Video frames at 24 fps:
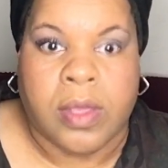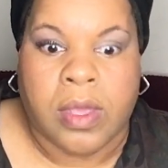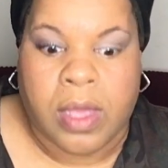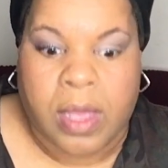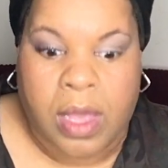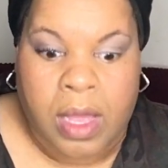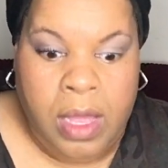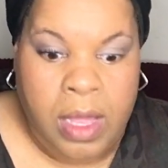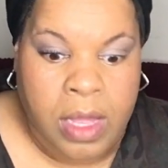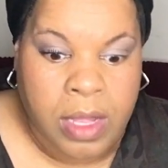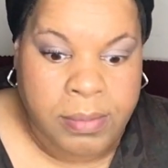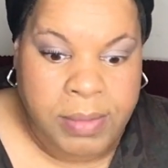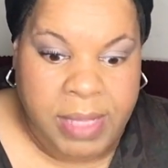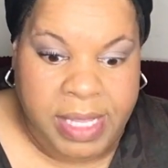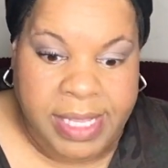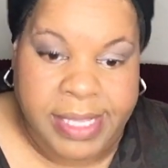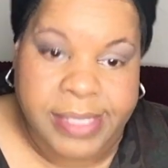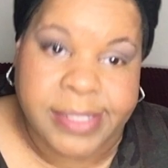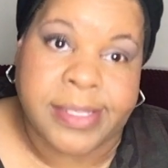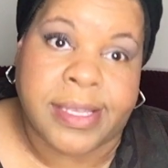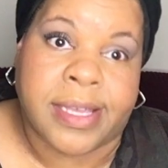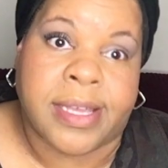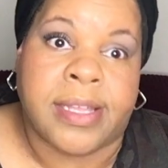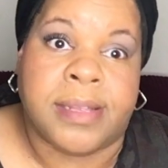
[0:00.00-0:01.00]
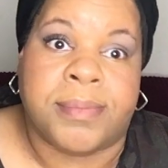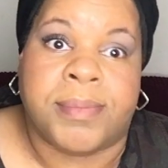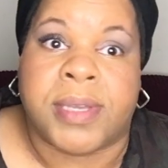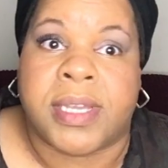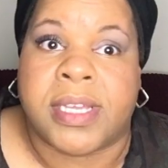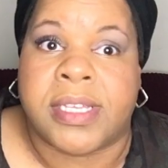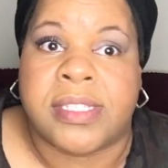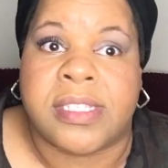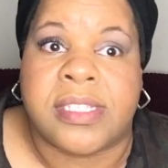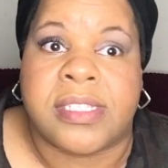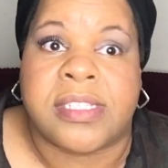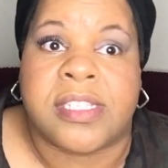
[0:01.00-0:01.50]
like I said,
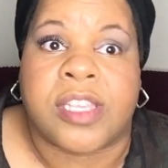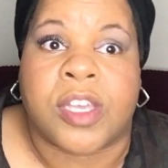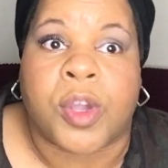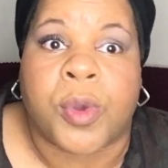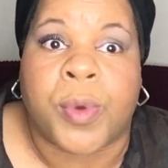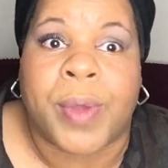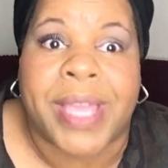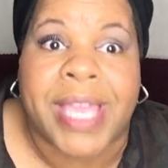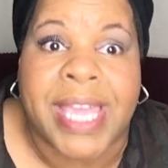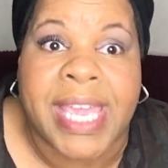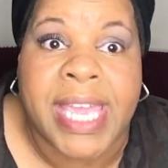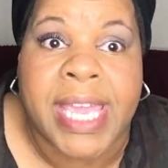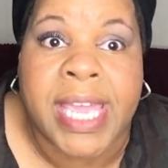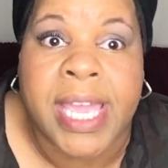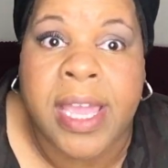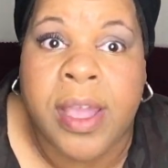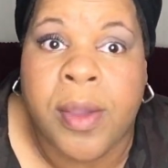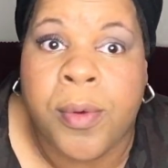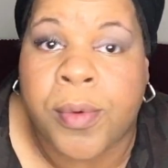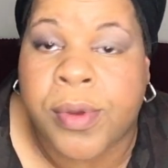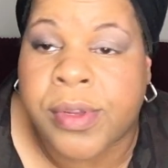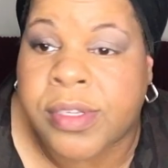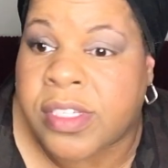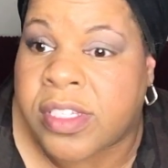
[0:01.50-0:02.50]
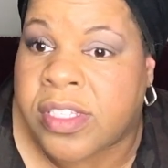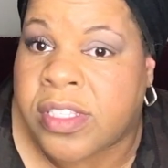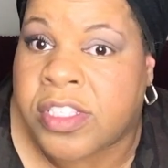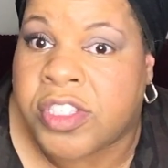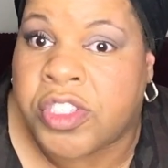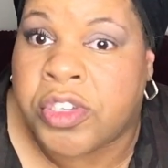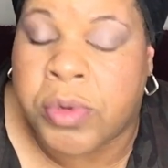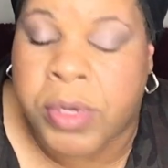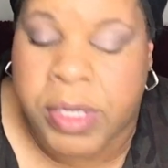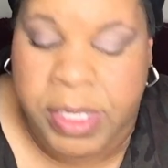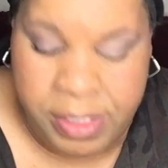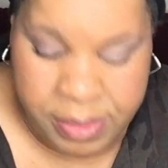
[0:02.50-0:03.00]
because this is a quickie, we're just
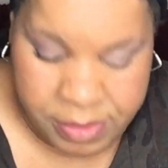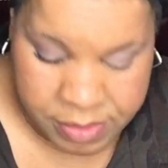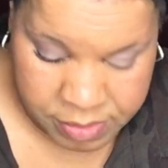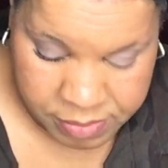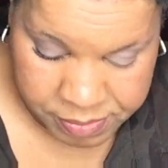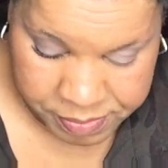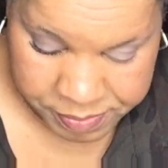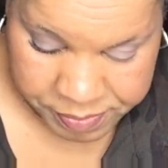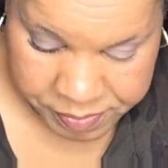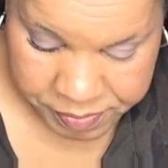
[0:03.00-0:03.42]
doing,